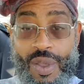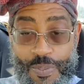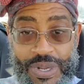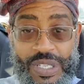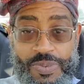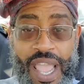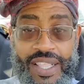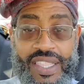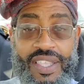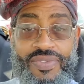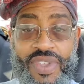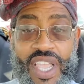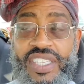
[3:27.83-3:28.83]

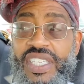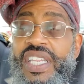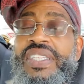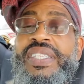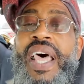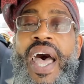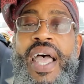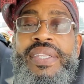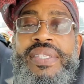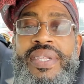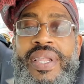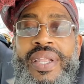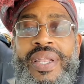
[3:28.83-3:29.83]
perspective and she
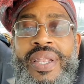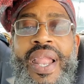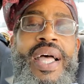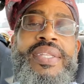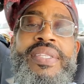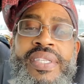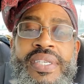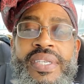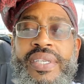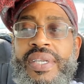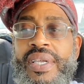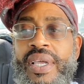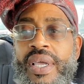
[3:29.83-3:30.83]
decides not
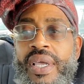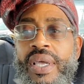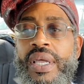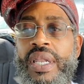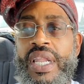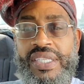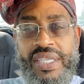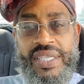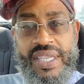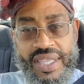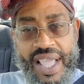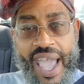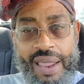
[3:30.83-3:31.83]
to listen
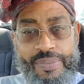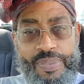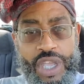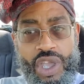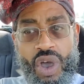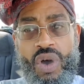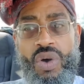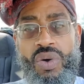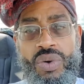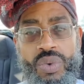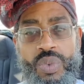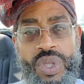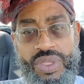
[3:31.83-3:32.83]
to that, but
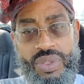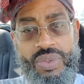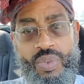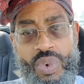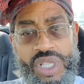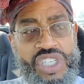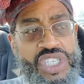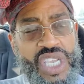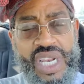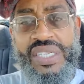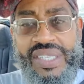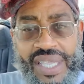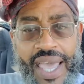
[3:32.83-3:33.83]
go with what she
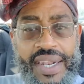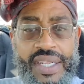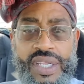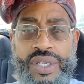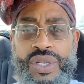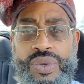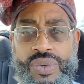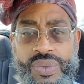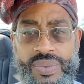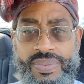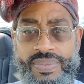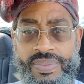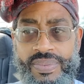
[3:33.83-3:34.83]
decided to do,
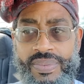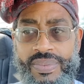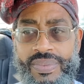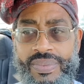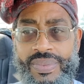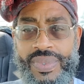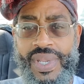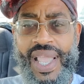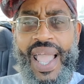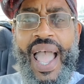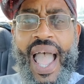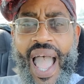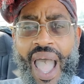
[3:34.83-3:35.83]

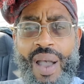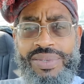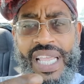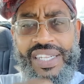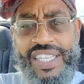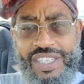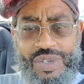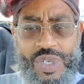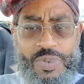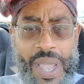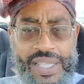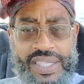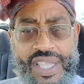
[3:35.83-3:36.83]
how is that
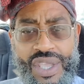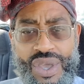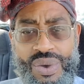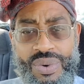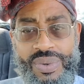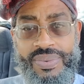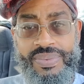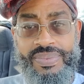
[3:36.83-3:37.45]
disrespecting you?